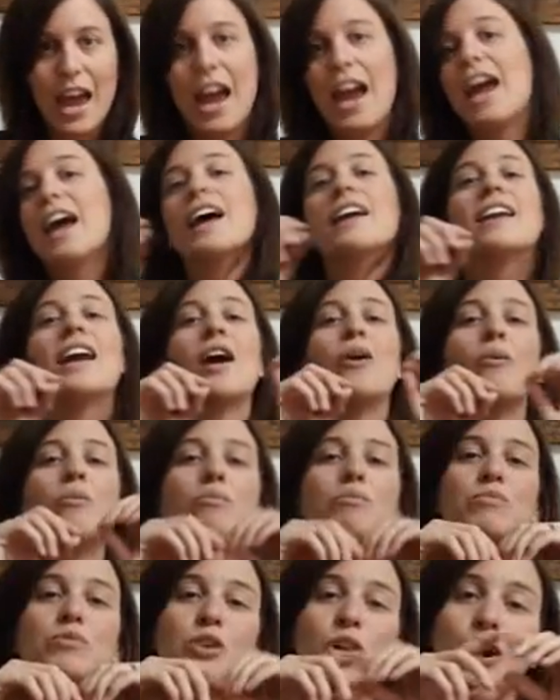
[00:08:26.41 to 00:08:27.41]
And I
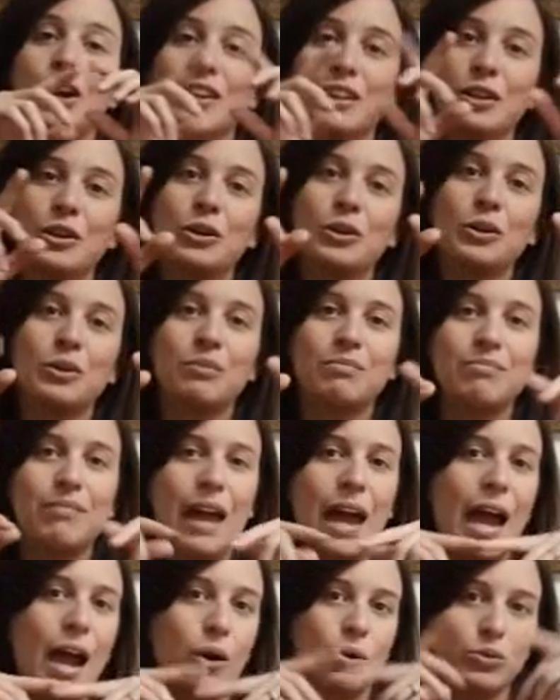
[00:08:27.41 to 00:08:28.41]
draw a little
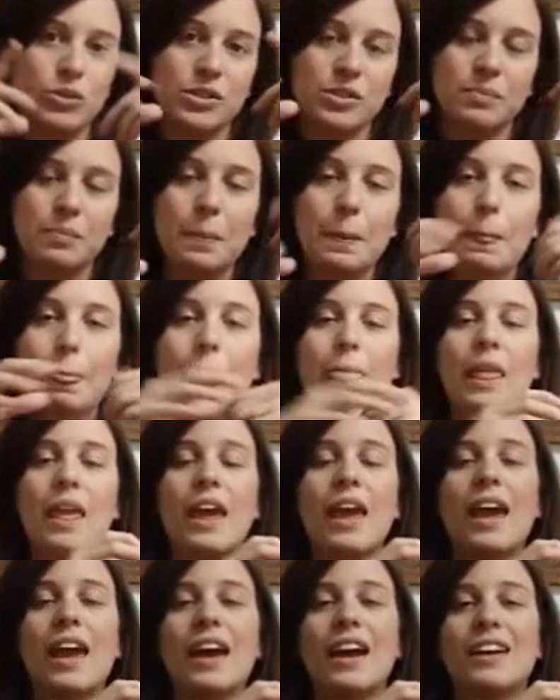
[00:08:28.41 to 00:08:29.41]
house,
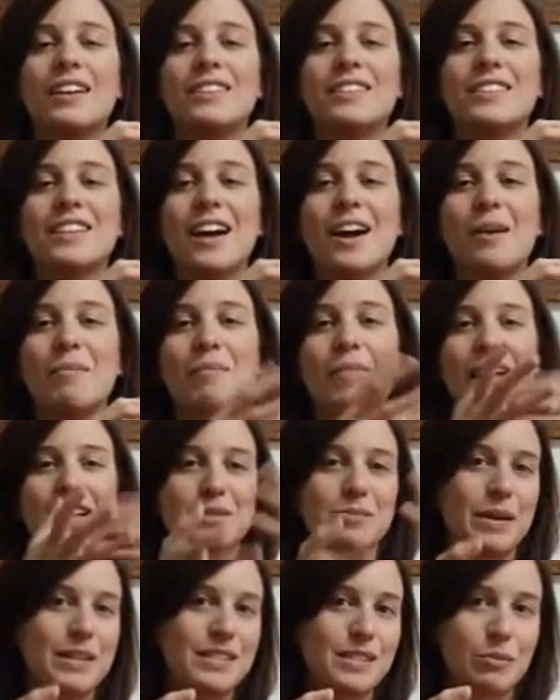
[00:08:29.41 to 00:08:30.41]
and
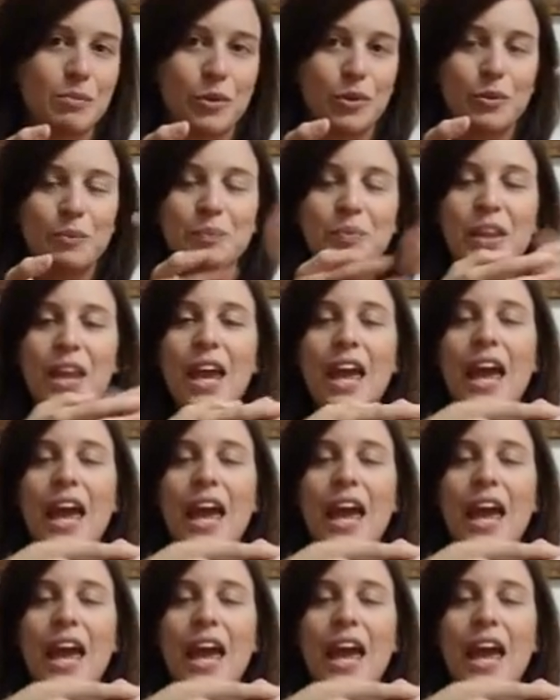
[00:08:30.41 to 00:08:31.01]
that's my symbol.